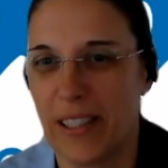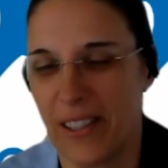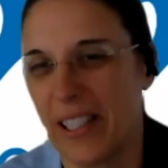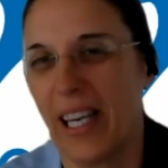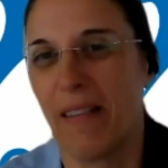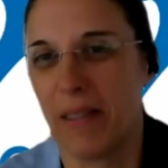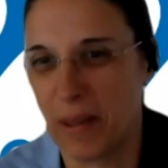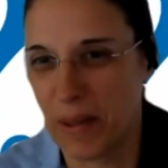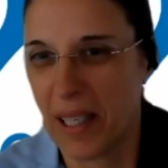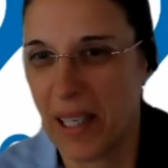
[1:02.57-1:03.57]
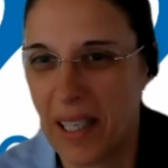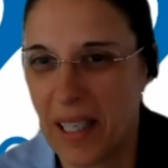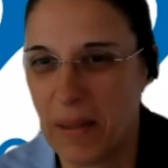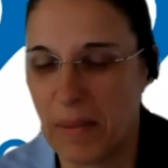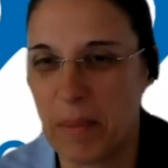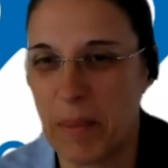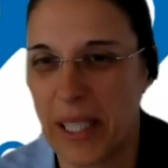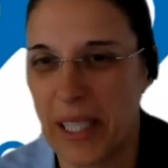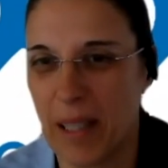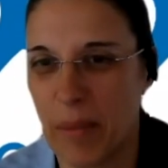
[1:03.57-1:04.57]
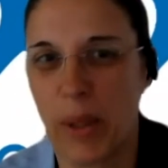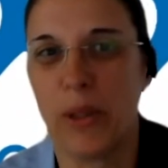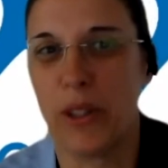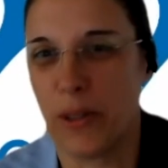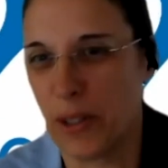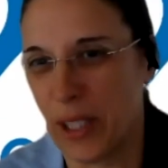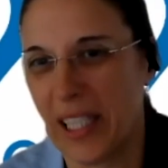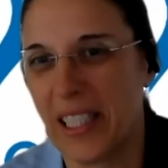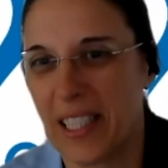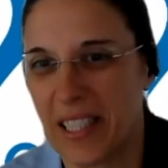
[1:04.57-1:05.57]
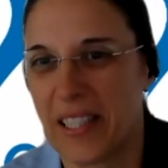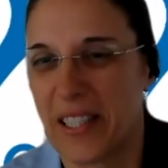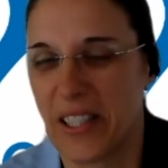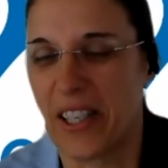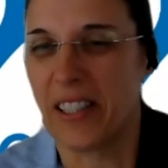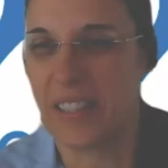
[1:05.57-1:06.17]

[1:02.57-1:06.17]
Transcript: So that was when my approach to science started.